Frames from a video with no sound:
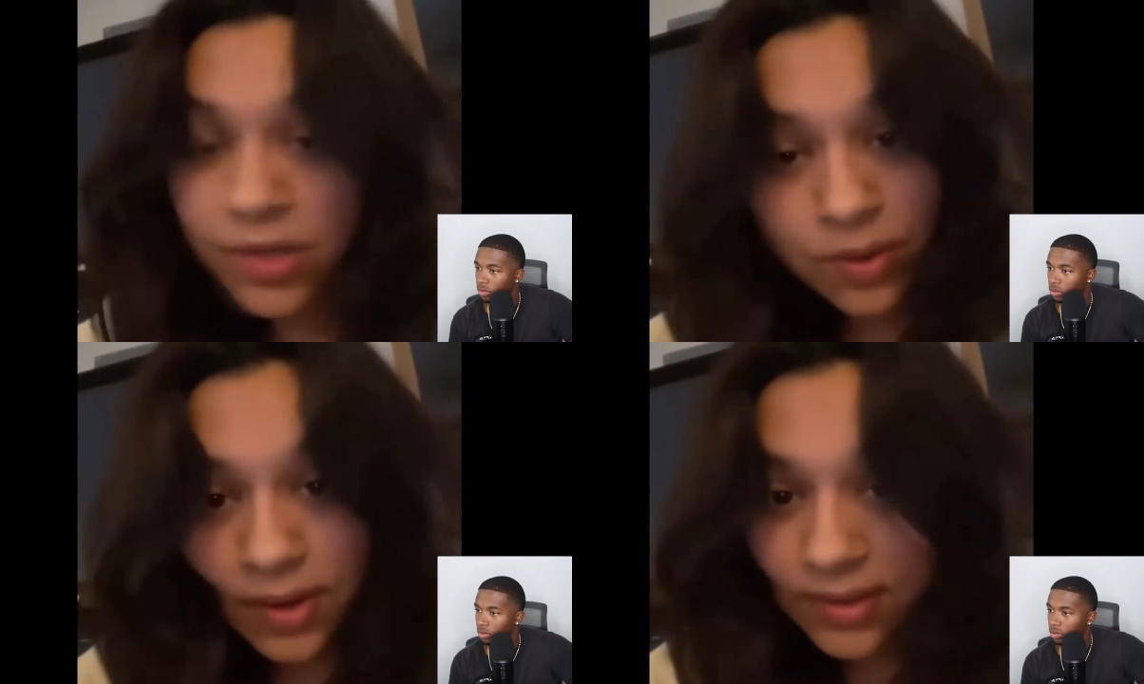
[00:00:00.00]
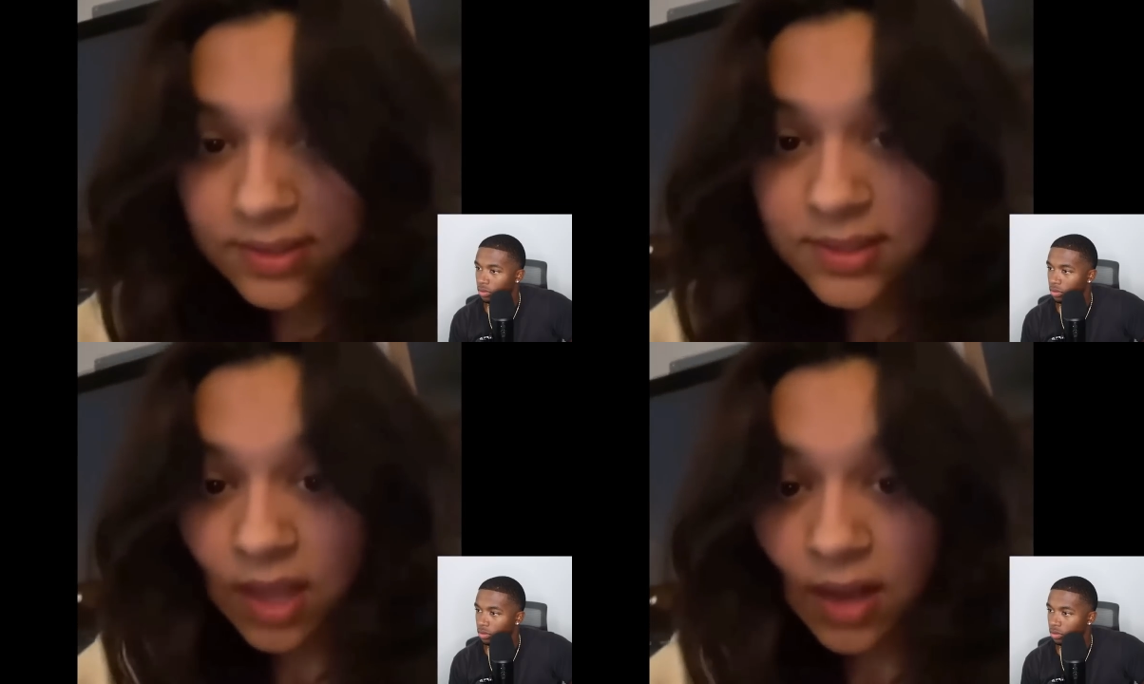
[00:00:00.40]
Speaker 1: didn't know at
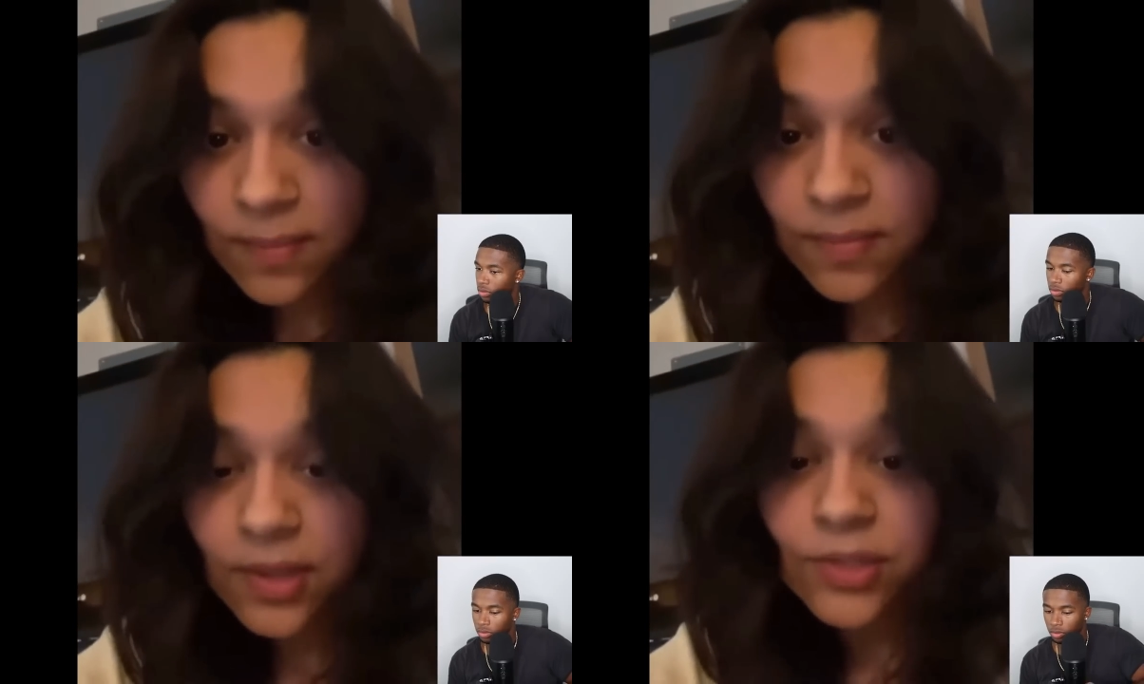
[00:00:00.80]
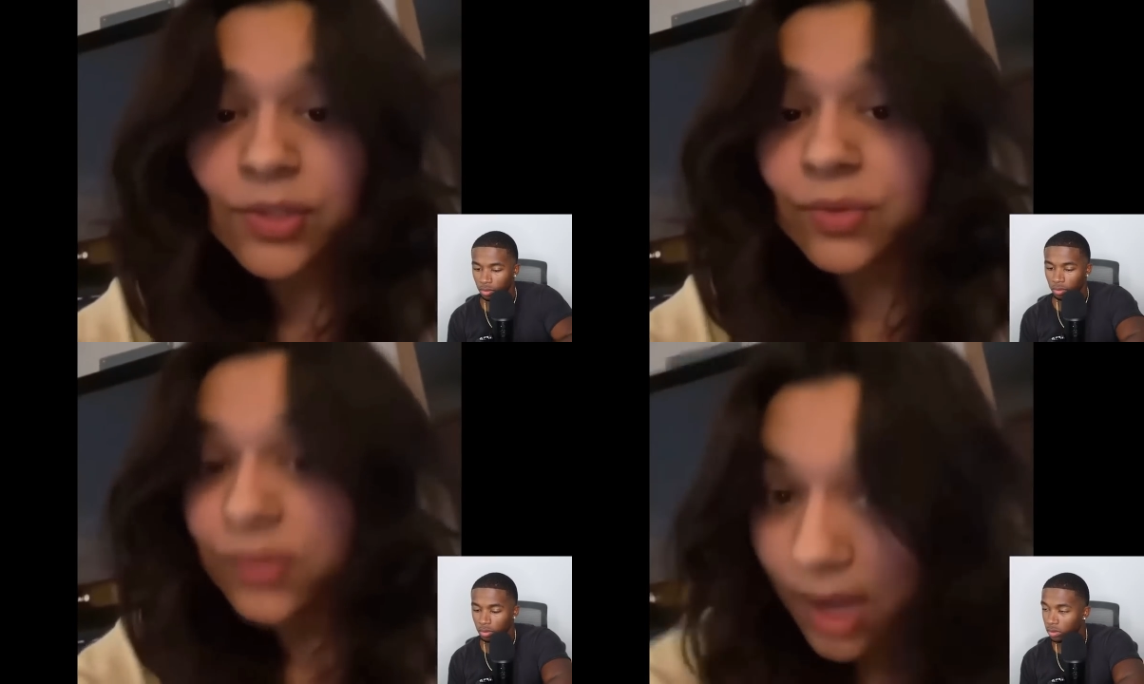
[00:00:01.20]
this time
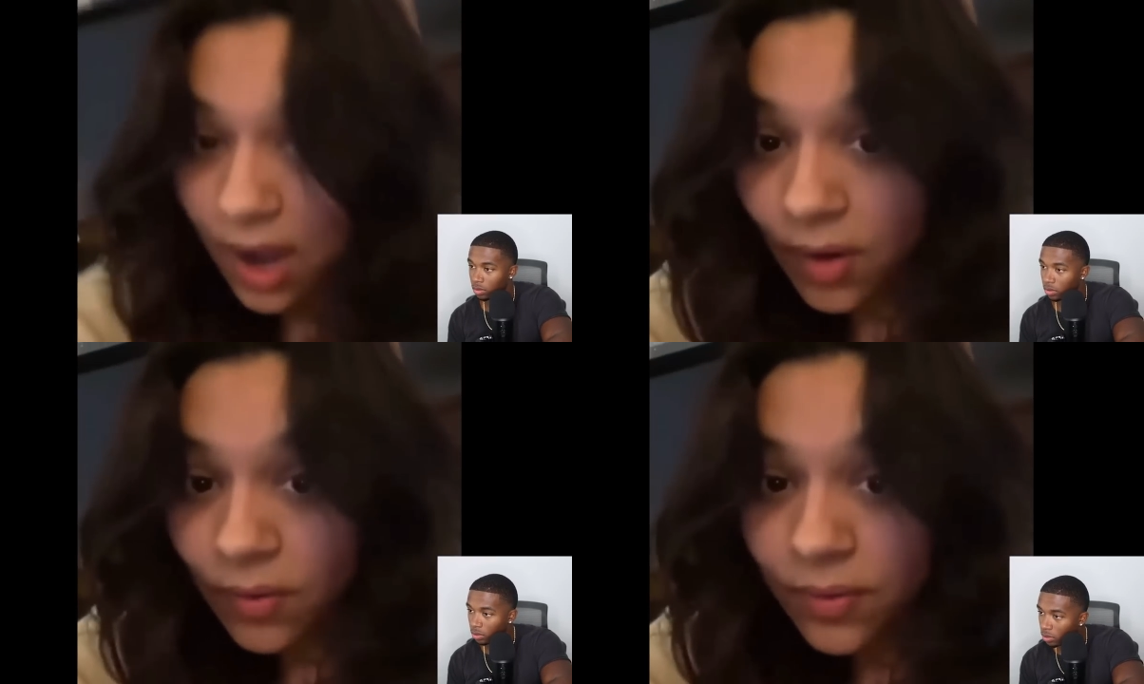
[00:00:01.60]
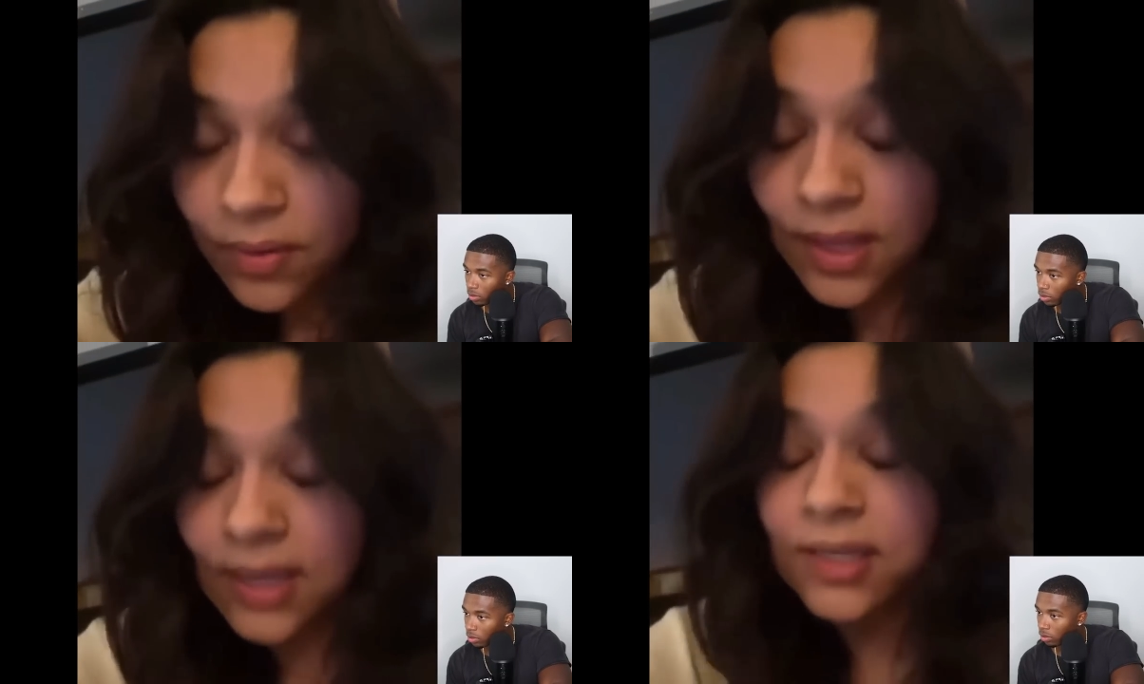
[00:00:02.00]
until now,
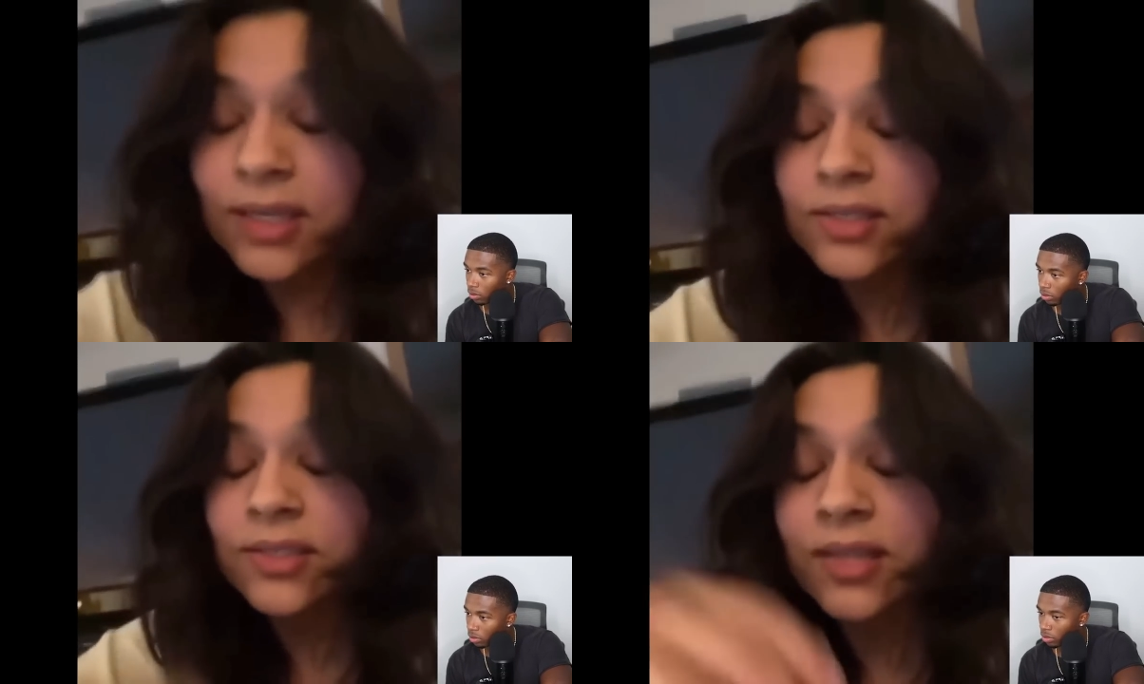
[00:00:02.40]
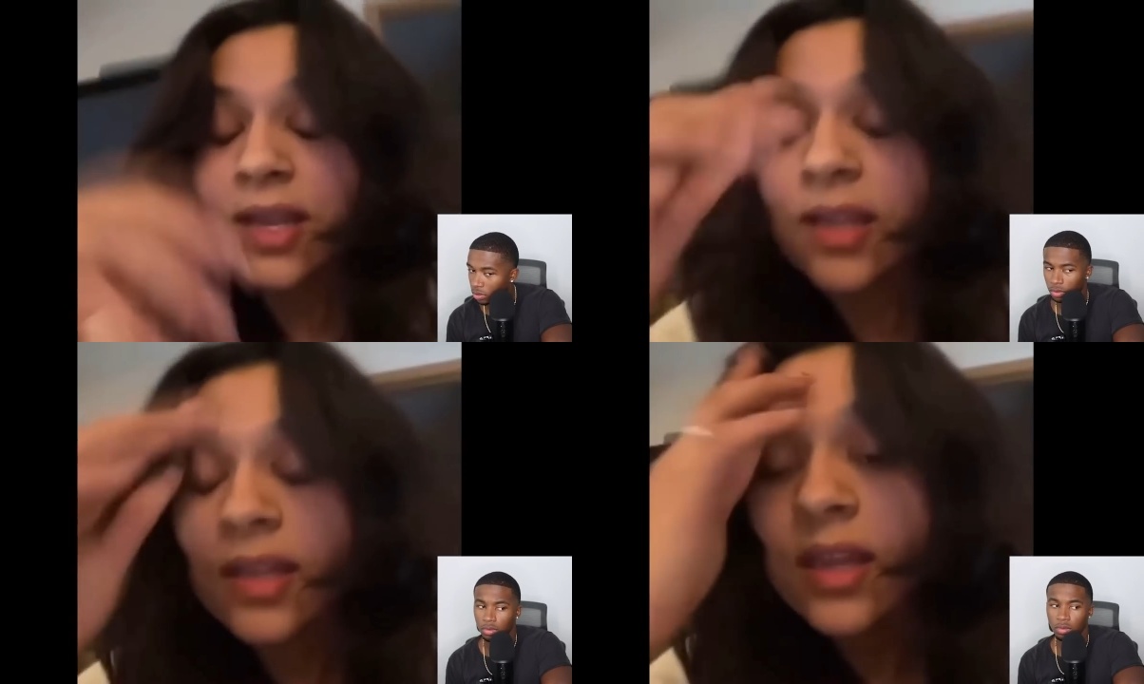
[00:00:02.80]
like
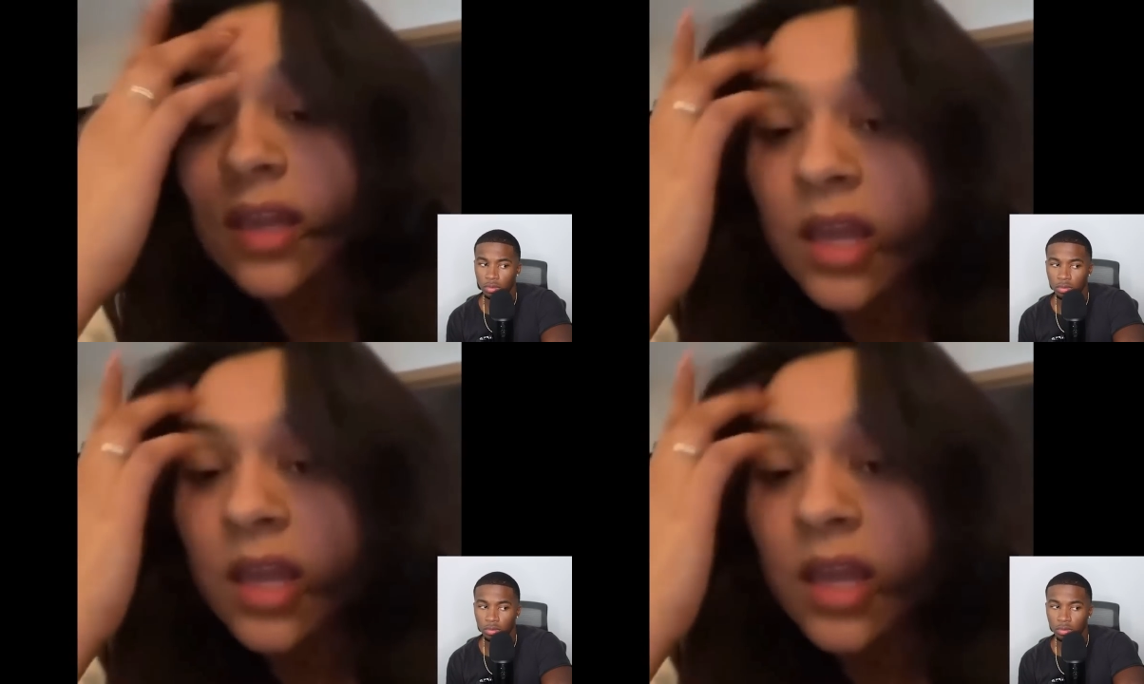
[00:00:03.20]
yesterday.